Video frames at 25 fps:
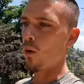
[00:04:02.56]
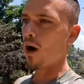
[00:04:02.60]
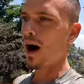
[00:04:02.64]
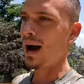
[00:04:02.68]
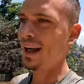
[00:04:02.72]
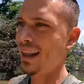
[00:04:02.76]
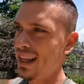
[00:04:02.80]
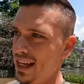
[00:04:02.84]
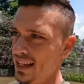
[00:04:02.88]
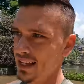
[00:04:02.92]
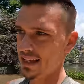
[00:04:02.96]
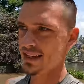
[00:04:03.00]

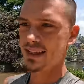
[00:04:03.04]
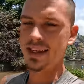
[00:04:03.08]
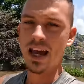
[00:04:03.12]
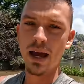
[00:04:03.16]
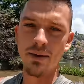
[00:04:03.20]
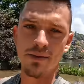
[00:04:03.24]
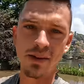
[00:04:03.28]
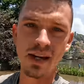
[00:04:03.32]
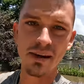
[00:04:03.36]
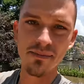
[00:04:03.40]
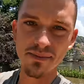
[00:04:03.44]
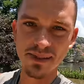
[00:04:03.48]
while at the
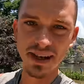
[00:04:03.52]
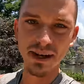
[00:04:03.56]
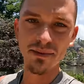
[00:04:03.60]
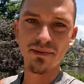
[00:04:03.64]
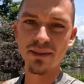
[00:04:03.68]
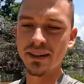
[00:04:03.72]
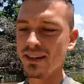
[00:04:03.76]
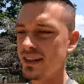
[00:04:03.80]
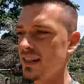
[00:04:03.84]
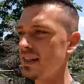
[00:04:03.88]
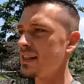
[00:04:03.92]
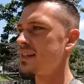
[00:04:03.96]
same time,
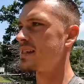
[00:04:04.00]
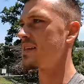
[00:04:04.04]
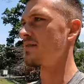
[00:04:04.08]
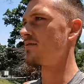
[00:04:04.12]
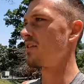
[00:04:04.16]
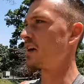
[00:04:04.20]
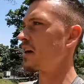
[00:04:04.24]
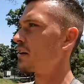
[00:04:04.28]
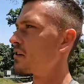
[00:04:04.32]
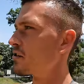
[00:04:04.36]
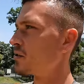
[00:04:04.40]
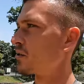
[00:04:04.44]
definitely it's a
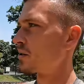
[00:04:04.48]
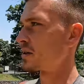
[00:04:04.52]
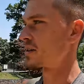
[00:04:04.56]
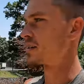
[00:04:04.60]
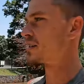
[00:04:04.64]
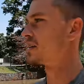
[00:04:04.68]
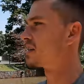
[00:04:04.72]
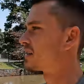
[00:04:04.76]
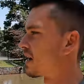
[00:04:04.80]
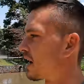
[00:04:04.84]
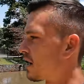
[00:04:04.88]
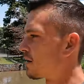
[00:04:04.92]
very
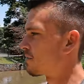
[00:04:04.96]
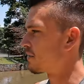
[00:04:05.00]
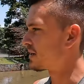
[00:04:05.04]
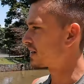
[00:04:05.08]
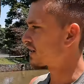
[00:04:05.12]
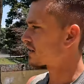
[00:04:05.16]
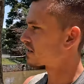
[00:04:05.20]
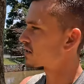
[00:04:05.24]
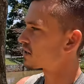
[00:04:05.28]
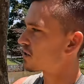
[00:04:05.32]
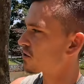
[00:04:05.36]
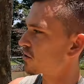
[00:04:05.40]
touristy town
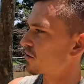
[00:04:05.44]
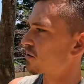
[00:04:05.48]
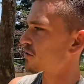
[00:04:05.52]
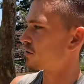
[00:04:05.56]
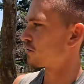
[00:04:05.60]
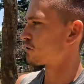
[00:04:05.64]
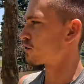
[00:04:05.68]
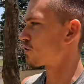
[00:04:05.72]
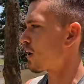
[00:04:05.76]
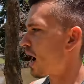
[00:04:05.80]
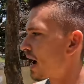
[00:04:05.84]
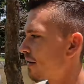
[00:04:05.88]
because the
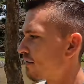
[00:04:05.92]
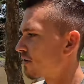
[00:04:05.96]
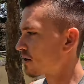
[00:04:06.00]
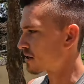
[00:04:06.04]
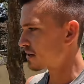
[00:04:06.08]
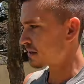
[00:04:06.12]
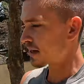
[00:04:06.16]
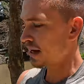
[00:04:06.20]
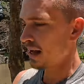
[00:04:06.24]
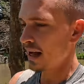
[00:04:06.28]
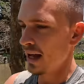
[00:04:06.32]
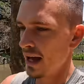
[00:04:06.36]
tuk-tuk
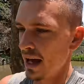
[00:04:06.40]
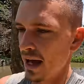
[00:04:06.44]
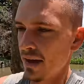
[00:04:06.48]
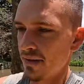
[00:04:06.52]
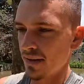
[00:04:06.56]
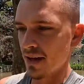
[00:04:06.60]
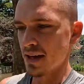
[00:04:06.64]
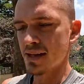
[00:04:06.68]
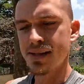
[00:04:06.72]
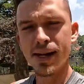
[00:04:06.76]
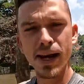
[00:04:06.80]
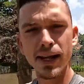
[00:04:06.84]
drivers,
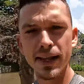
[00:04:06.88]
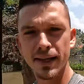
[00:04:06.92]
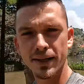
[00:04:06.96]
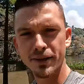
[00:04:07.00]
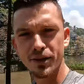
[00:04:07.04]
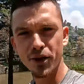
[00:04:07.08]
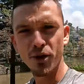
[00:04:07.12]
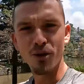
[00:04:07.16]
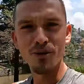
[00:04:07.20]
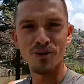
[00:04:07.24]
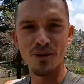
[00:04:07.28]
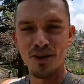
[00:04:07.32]
that's kind of
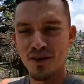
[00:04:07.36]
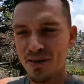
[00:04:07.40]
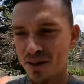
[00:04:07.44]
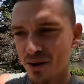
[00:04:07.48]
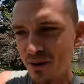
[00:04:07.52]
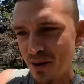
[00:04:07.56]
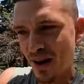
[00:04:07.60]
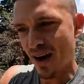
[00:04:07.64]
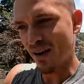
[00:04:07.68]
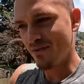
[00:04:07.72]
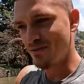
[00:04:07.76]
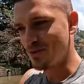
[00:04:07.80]
like the only
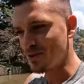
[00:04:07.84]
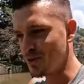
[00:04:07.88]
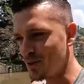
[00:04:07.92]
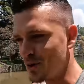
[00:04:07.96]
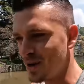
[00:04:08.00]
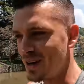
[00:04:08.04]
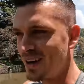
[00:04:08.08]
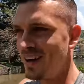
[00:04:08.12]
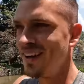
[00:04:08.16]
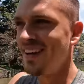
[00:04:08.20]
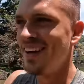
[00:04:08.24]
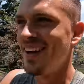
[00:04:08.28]
thing you have
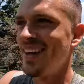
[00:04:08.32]
to,